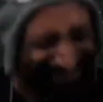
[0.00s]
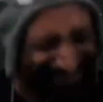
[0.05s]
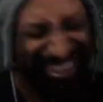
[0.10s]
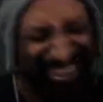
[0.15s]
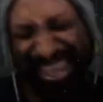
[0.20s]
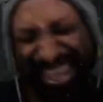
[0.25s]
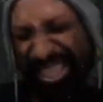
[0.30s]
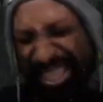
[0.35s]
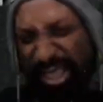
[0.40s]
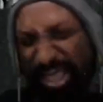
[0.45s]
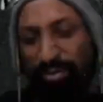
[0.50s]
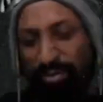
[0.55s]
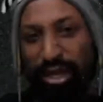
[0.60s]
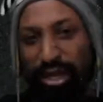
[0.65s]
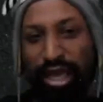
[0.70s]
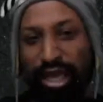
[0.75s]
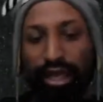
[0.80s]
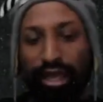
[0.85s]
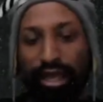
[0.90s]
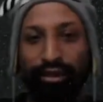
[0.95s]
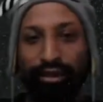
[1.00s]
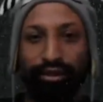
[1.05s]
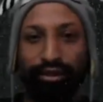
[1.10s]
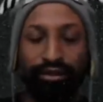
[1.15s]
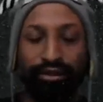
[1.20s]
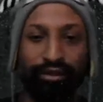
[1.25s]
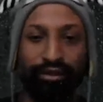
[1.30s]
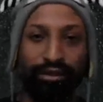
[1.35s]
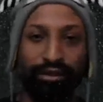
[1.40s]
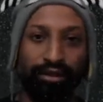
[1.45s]
Let's begin.
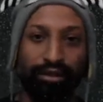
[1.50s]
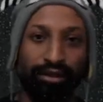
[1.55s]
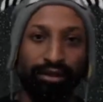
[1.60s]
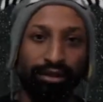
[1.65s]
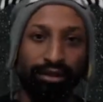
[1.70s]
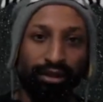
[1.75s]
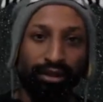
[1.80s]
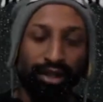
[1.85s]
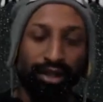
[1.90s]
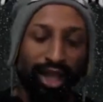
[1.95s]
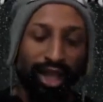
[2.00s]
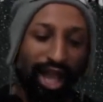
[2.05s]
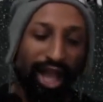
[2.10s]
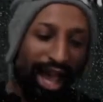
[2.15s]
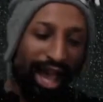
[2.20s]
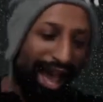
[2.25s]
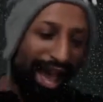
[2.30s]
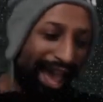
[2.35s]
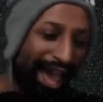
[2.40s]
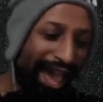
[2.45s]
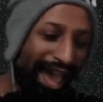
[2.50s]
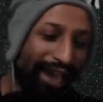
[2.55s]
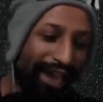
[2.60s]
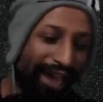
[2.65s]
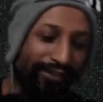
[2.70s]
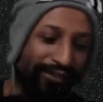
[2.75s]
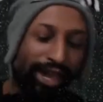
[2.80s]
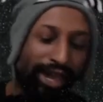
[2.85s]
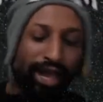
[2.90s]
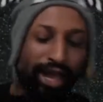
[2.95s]
I
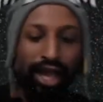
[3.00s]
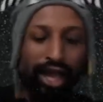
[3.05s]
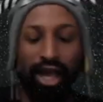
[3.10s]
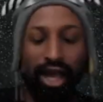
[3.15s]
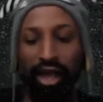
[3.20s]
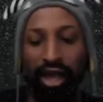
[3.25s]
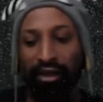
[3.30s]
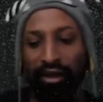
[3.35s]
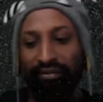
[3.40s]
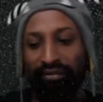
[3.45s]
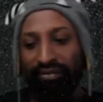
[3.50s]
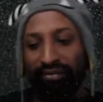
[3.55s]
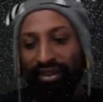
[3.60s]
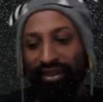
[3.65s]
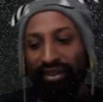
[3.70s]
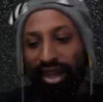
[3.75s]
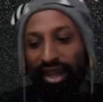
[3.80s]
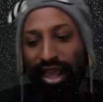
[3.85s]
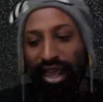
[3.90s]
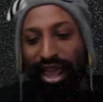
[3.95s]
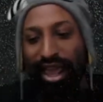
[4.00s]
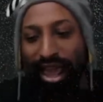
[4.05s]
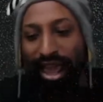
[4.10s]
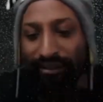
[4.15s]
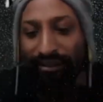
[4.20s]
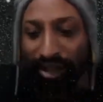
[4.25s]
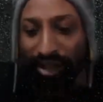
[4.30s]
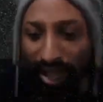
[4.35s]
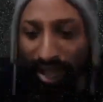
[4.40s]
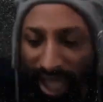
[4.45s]
have a, uh, I have
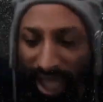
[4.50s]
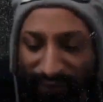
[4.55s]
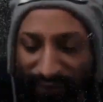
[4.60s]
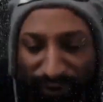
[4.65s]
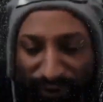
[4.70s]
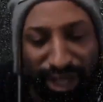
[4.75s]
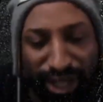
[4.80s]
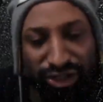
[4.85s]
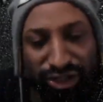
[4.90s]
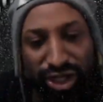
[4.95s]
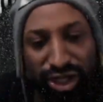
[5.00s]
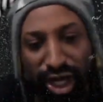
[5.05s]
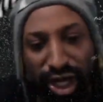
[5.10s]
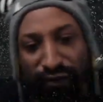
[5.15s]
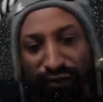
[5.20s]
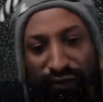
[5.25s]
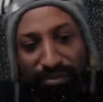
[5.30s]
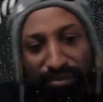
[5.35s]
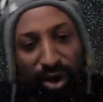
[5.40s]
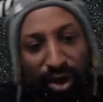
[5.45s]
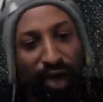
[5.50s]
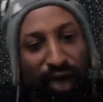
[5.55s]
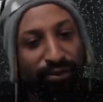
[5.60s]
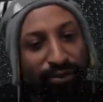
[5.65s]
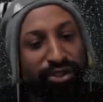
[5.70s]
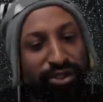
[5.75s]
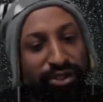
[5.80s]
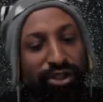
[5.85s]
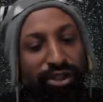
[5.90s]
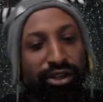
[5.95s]
a information here from
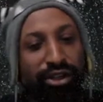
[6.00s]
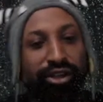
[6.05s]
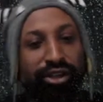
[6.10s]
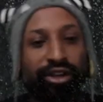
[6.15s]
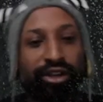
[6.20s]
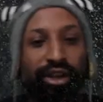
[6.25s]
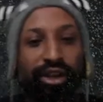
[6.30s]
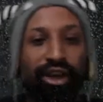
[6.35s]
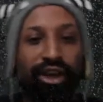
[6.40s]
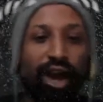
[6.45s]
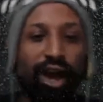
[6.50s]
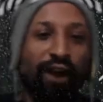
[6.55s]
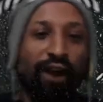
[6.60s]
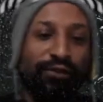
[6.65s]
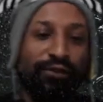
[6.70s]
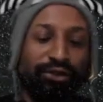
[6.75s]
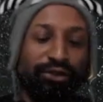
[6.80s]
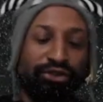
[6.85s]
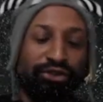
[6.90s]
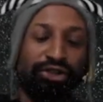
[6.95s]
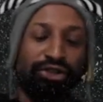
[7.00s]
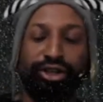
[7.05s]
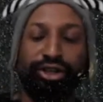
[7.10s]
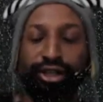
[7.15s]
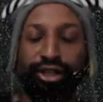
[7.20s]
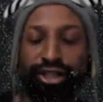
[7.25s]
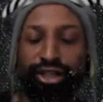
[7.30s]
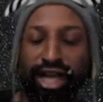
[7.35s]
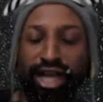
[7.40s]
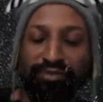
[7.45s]
Officer Officer Two
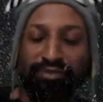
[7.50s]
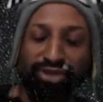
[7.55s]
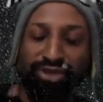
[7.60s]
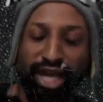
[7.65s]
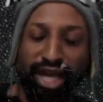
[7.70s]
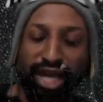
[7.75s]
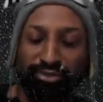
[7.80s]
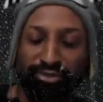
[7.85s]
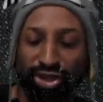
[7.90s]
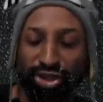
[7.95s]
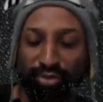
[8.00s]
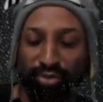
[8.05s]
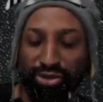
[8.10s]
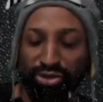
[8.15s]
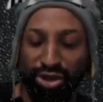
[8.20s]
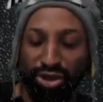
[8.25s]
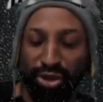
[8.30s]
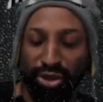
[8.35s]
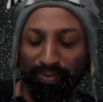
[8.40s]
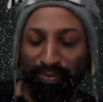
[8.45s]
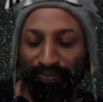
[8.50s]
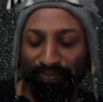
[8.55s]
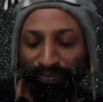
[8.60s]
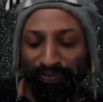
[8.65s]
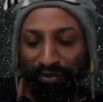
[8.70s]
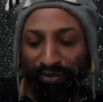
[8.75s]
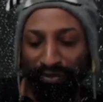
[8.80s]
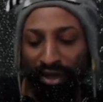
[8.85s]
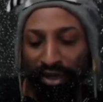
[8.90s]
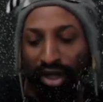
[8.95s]
Goody Dum Dum Chimp Chip.
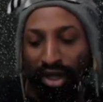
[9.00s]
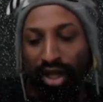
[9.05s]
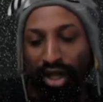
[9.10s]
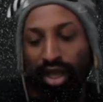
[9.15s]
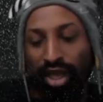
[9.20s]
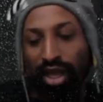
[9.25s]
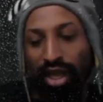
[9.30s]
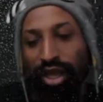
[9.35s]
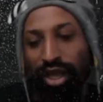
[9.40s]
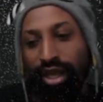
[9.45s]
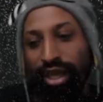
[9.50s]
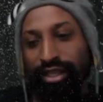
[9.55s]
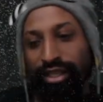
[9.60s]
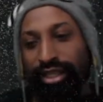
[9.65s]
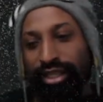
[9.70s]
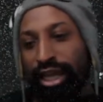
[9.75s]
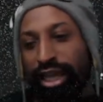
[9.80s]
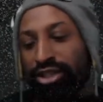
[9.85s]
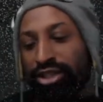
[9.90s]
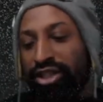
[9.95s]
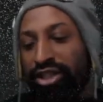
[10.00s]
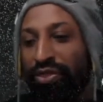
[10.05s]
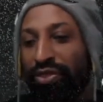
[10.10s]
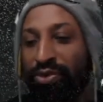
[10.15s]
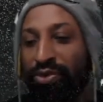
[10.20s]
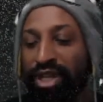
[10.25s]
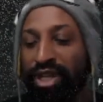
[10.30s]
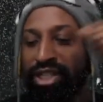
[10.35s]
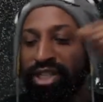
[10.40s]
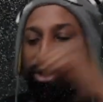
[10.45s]
He said you did
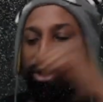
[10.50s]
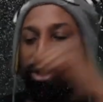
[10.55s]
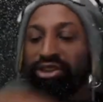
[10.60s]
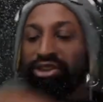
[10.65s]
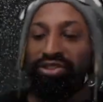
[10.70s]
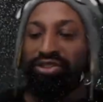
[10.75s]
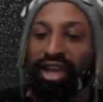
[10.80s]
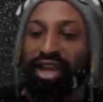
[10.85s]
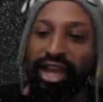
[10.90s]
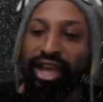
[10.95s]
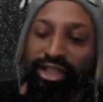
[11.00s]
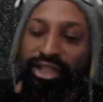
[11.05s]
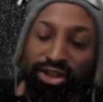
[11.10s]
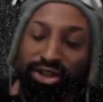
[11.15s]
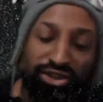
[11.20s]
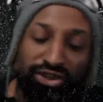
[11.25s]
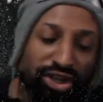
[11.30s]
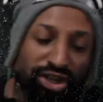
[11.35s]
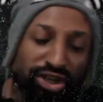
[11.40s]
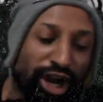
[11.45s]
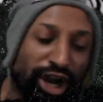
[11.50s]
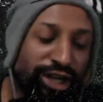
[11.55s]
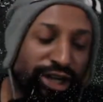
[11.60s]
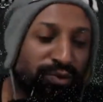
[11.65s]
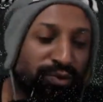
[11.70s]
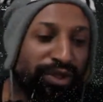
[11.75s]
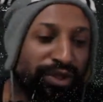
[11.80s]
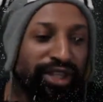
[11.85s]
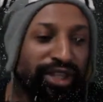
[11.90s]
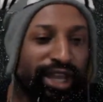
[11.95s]
three things and you're charged
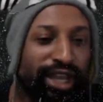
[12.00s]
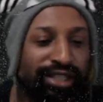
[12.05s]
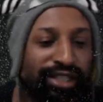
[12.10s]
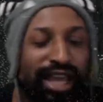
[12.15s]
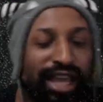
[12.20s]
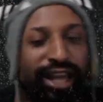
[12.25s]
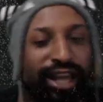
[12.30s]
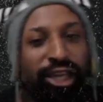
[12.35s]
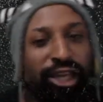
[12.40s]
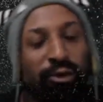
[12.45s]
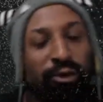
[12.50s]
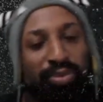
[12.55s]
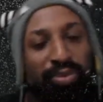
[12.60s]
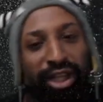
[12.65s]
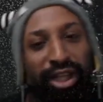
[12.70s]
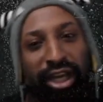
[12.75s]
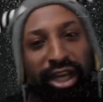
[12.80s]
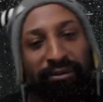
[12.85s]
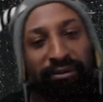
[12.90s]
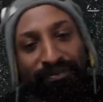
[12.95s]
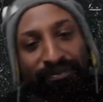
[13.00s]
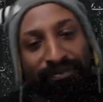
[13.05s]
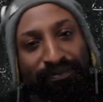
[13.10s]
with this. How do you plead?